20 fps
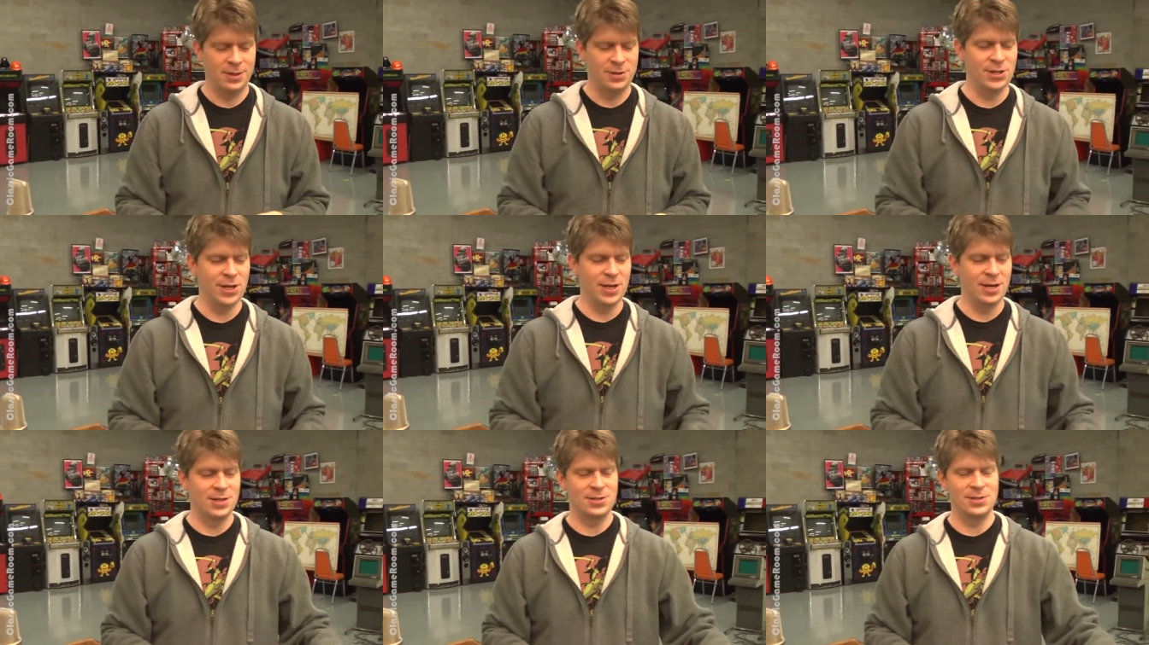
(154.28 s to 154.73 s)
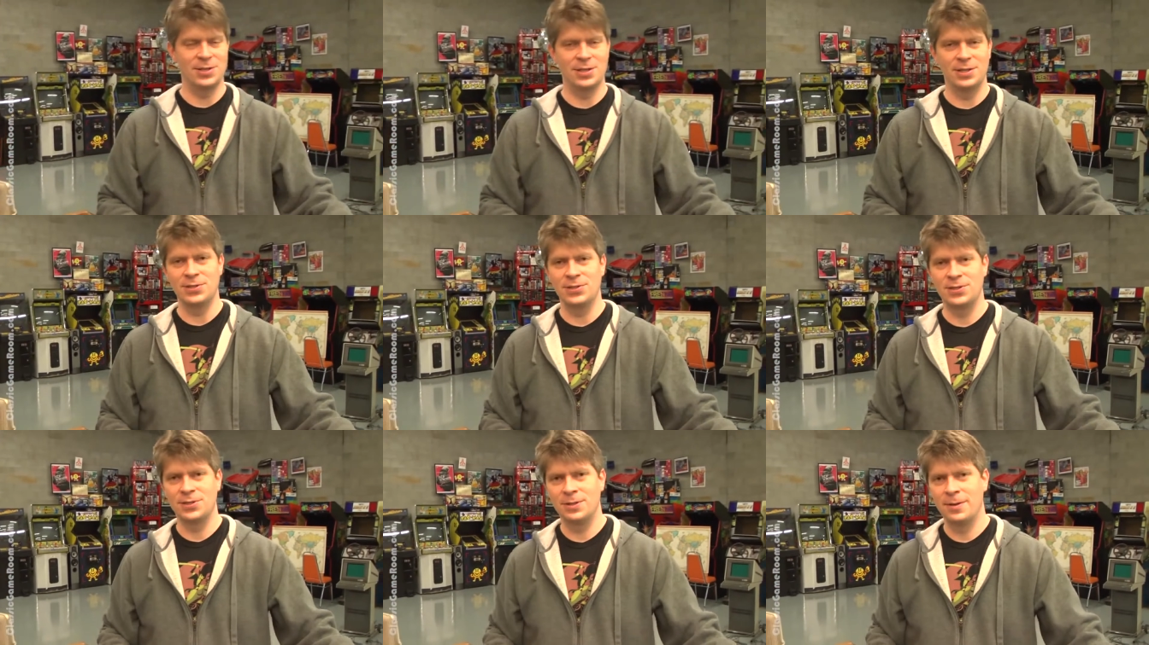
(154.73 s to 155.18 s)

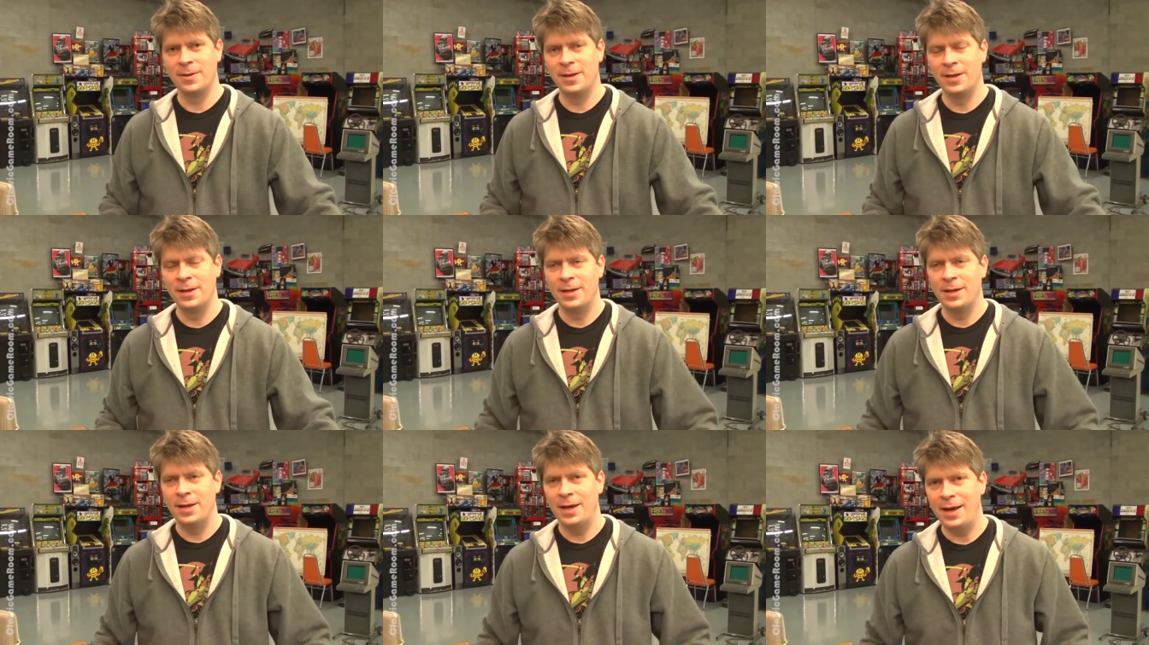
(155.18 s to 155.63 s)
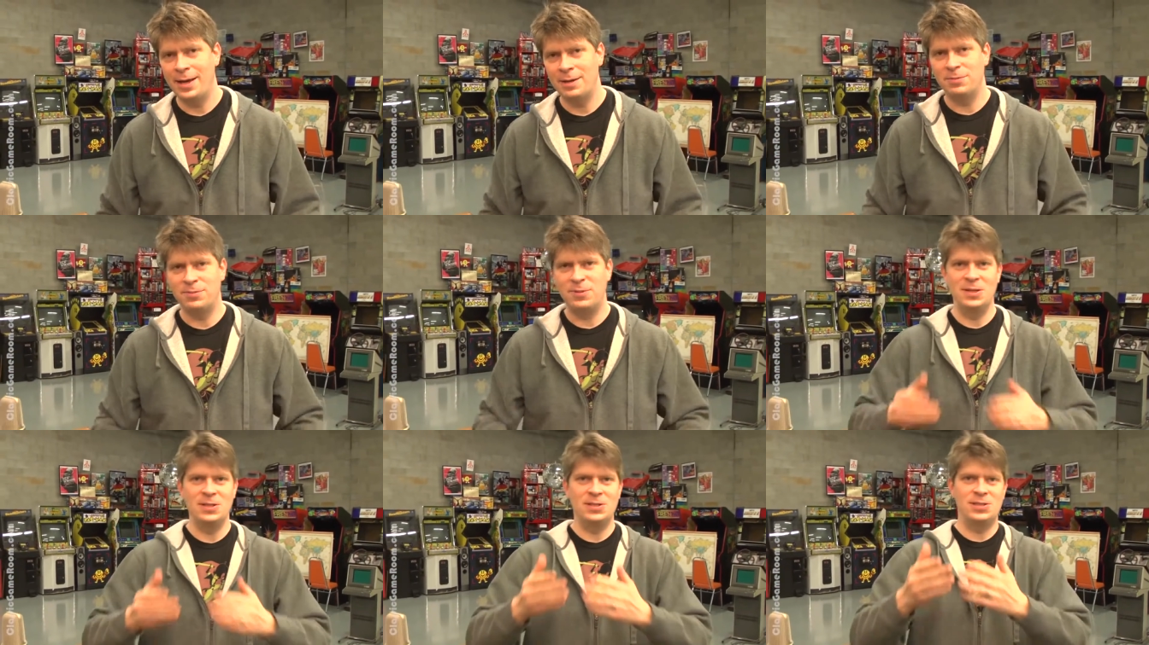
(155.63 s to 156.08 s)
Genesis, and
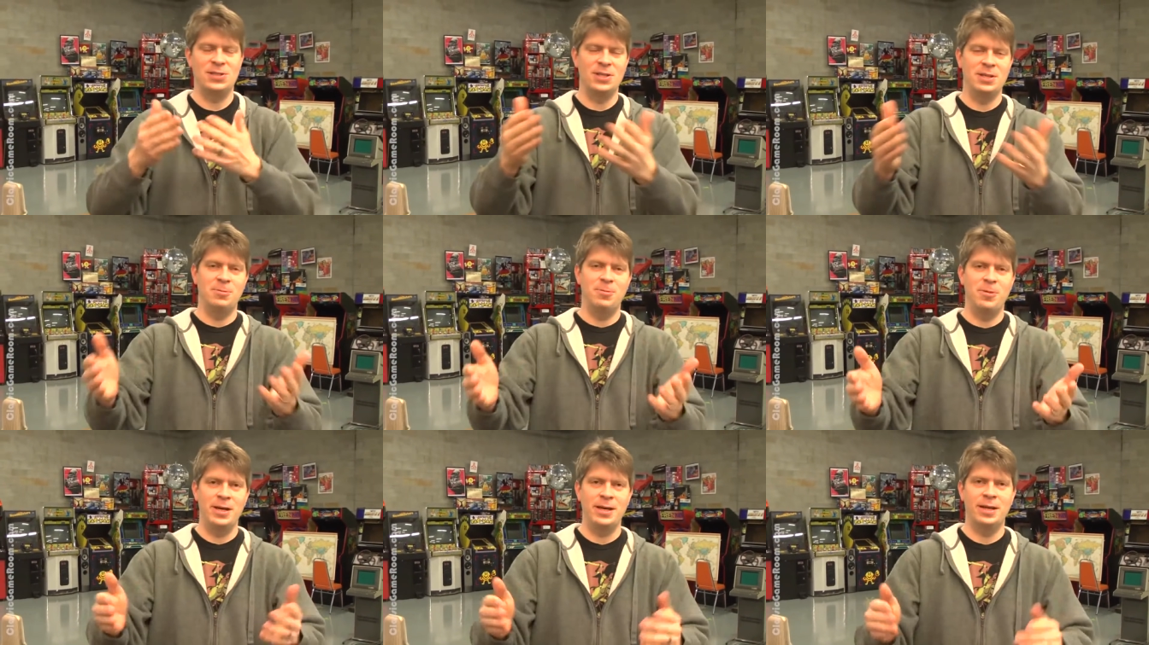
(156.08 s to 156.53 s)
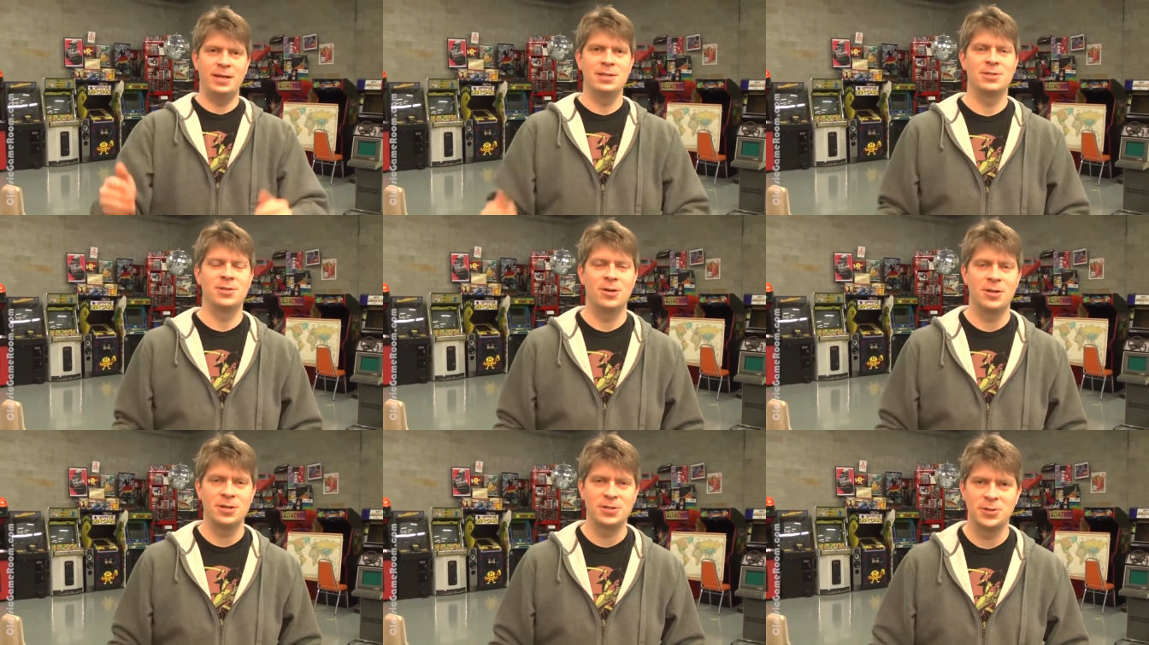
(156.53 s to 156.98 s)
PC week
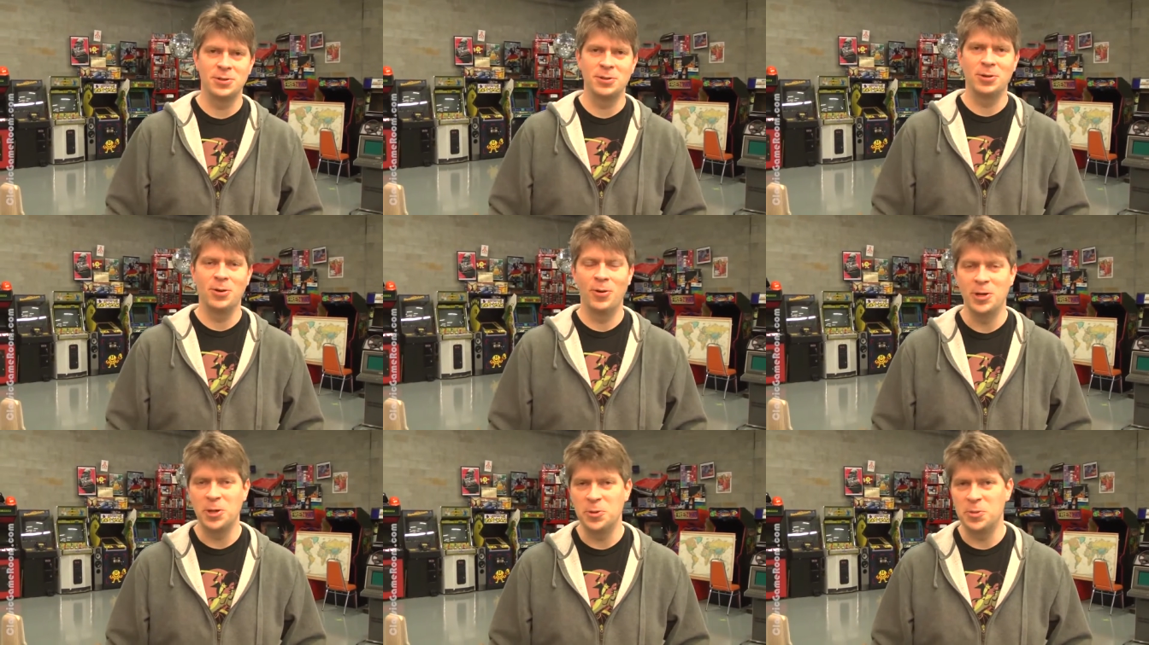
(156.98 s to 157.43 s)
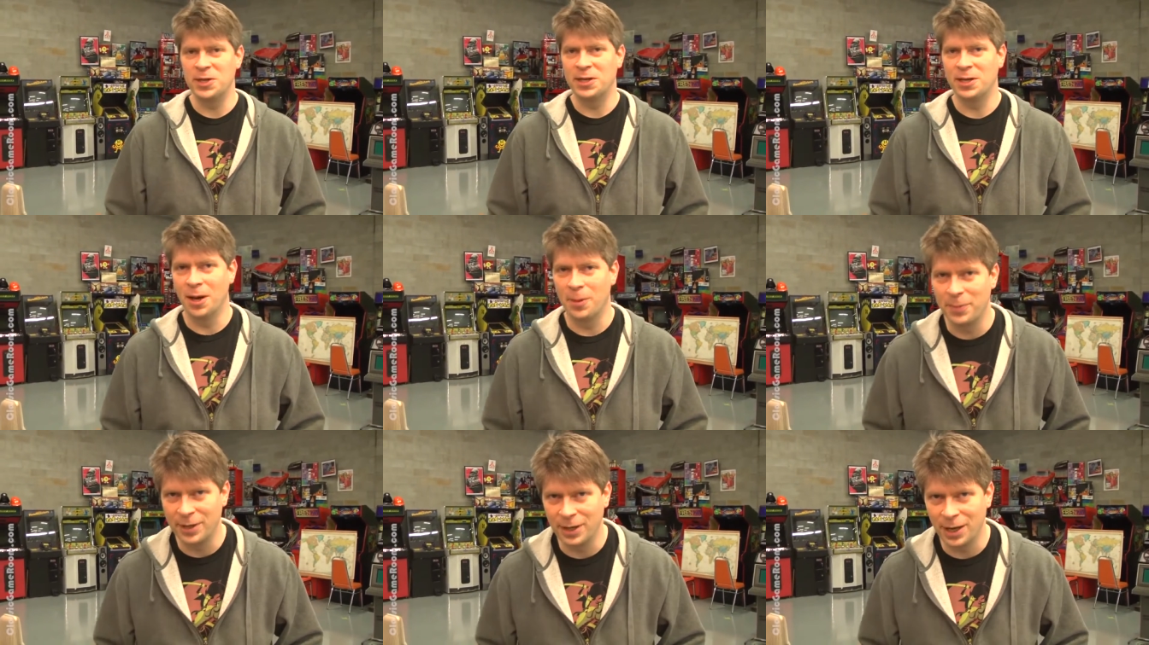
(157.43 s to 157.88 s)
is also going to be
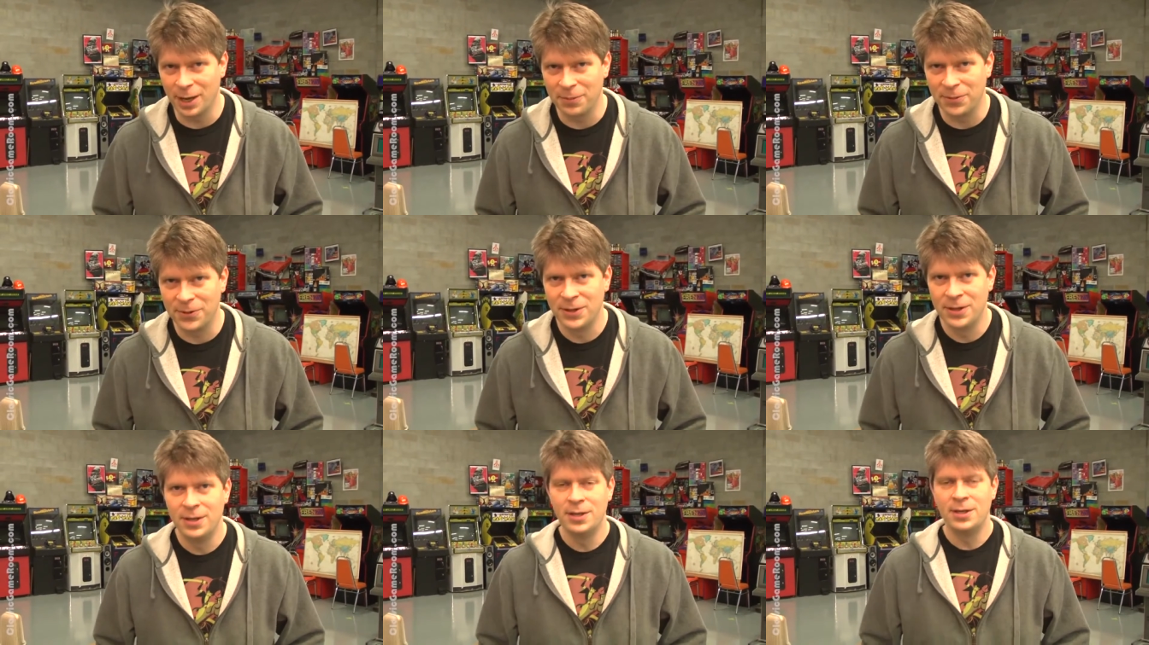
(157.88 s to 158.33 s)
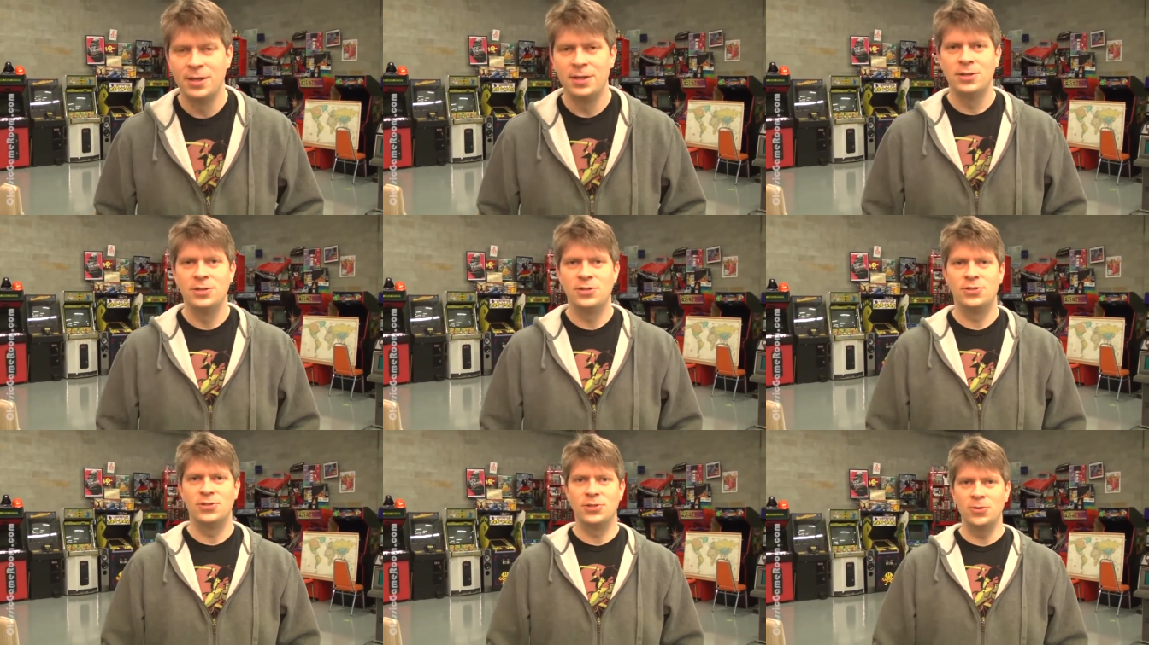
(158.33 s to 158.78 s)
coming up
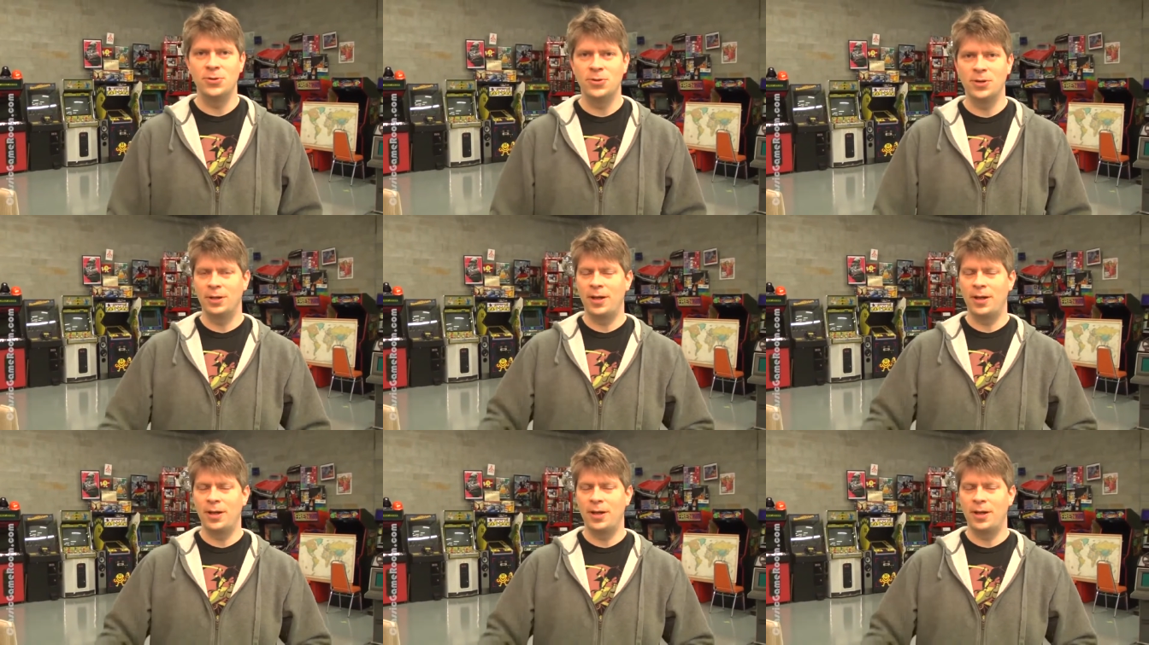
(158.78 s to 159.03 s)
soon.